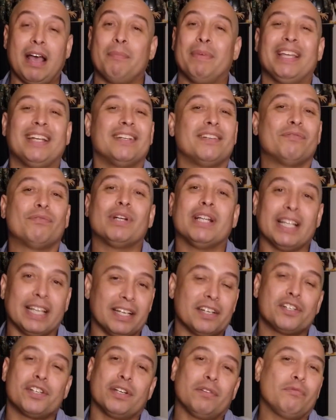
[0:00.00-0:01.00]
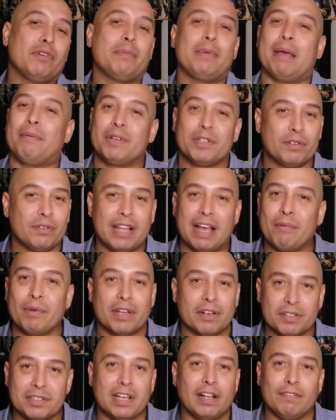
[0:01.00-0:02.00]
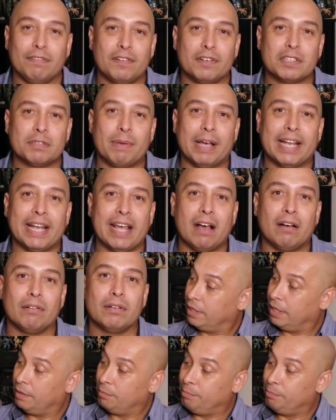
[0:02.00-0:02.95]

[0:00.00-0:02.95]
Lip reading: Really, shouldn't we be able to do that with our cell phones by now?